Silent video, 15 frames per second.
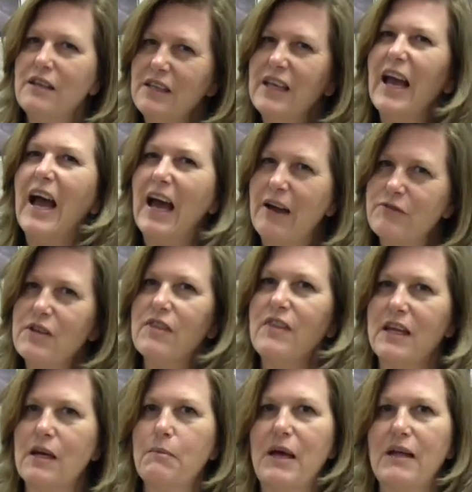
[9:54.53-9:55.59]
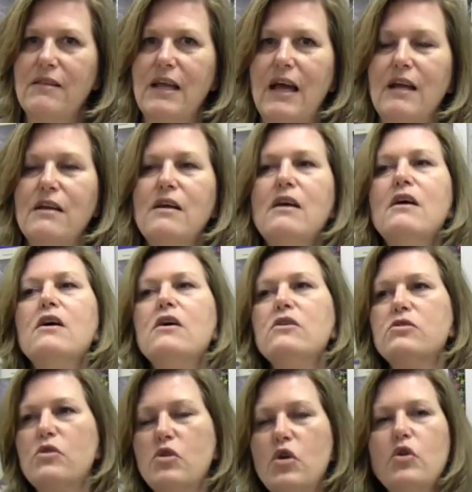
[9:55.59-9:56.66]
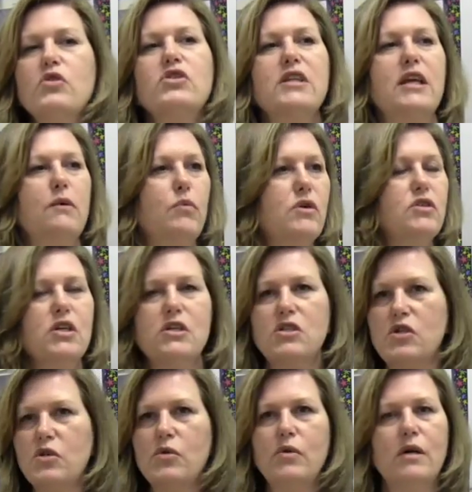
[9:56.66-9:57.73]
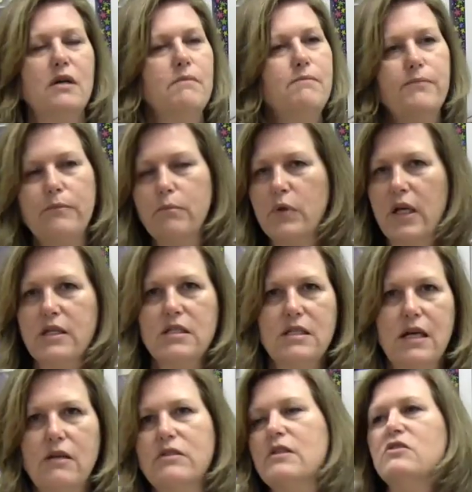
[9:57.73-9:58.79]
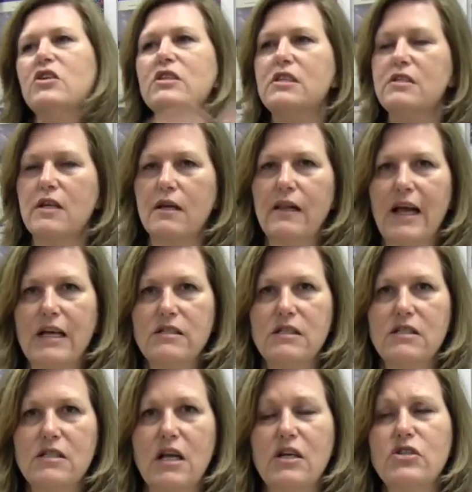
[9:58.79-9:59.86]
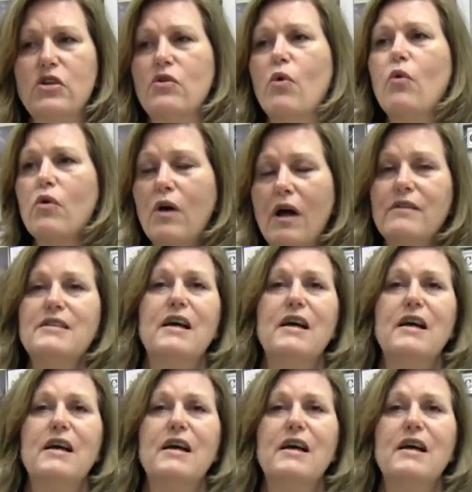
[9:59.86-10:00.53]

you have to think about that. So usually we'll just do a plus delta just as a class discussion, or I'll